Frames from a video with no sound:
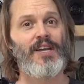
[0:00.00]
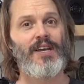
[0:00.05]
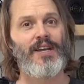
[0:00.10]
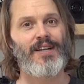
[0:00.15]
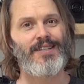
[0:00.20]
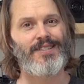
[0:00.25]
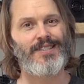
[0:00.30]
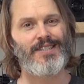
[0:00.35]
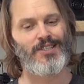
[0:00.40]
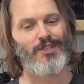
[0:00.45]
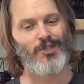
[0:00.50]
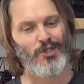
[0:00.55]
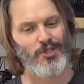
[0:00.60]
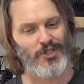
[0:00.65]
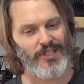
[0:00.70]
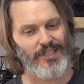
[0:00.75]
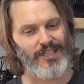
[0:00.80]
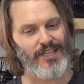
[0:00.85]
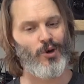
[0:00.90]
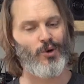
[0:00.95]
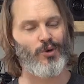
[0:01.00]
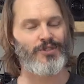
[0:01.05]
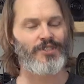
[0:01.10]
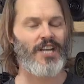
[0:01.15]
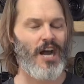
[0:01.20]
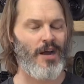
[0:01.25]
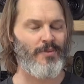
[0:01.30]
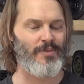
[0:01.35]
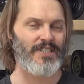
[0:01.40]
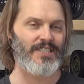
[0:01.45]
because it usually holds
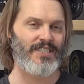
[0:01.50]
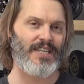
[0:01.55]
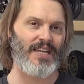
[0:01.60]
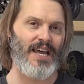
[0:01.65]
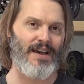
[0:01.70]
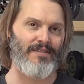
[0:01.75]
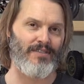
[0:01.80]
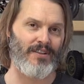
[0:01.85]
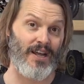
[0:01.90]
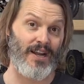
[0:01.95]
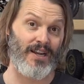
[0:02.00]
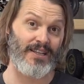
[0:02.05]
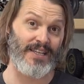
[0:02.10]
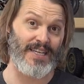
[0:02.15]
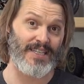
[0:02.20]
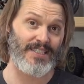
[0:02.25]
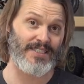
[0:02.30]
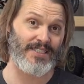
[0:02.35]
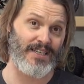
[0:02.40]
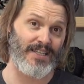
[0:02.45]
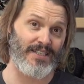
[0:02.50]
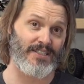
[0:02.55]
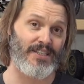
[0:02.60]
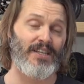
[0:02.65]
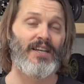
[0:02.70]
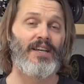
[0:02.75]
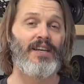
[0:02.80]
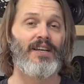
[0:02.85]
comments that have a lot of links in it.